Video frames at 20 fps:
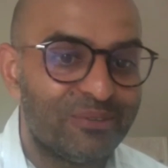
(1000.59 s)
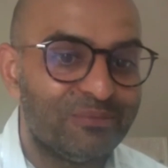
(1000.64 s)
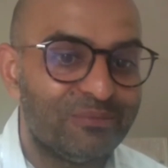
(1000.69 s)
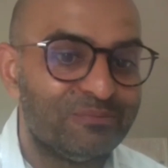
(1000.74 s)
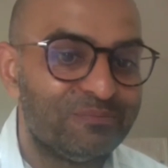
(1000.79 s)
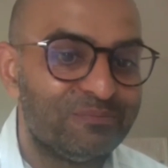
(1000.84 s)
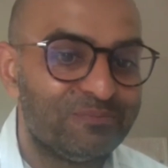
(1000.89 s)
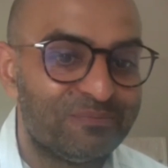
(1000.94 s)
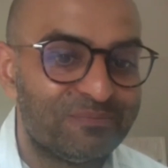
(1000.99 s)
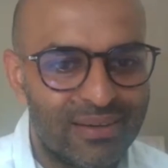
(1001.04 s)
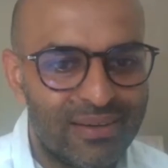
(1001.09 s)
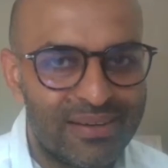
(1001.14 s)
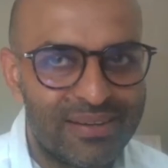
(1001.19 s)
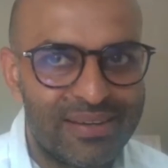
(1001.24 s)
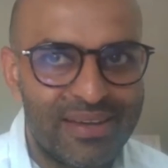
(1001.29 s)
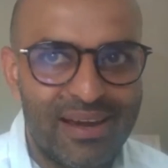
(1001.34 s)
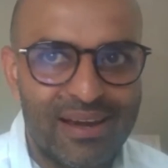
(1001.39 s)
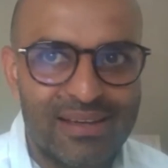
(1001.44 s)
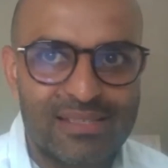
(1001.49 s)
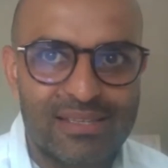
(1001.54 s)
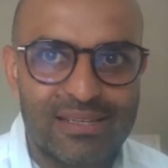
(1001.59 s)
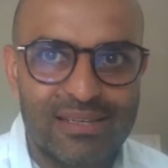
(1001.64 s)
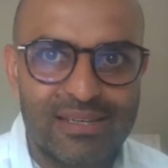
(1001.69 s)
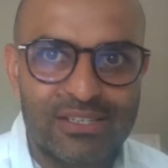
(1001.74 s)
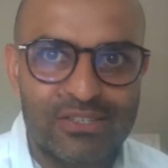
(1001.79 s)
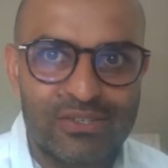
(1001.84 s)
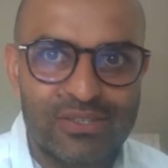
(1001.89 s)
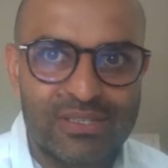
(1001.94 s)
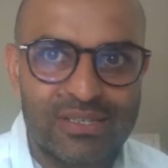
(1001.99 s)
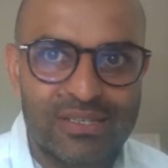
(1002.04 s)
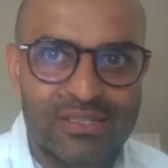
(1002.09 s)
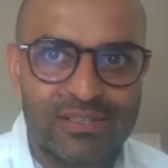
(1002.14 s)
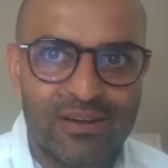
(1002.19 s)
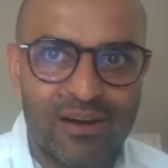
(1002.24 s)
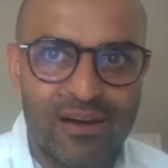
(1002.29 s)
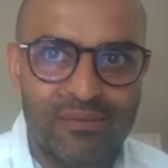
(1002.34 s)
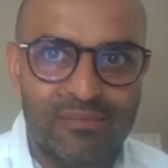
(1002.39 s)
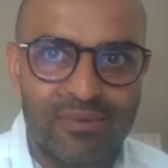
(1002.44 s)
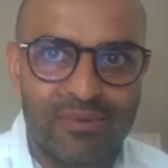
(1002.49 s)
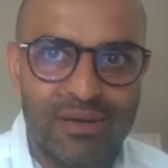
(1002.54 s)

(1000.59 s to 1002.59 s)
Mm-hmm. Yeah, it's an interesting time,